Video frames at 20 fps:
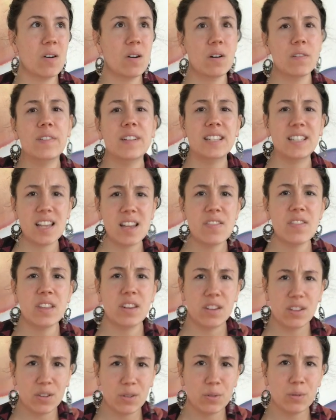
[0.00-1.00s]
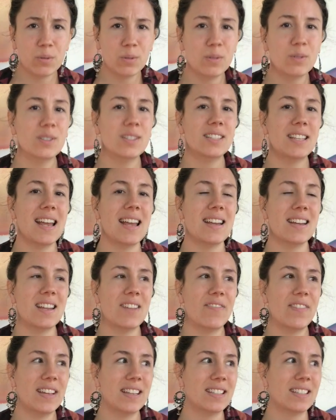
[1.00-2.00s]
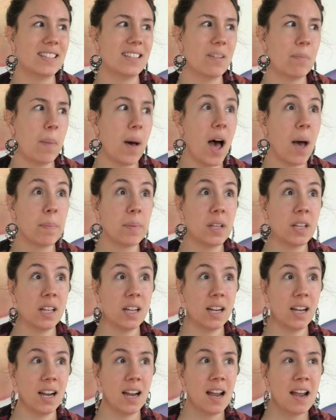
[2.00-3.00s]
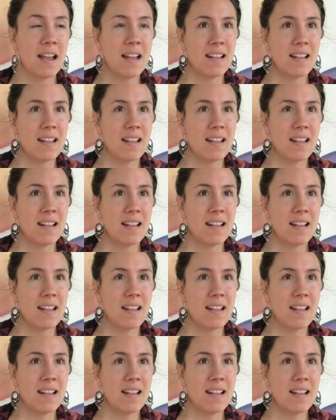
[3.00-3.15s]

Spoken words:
know, if it's in the news and if it's the popular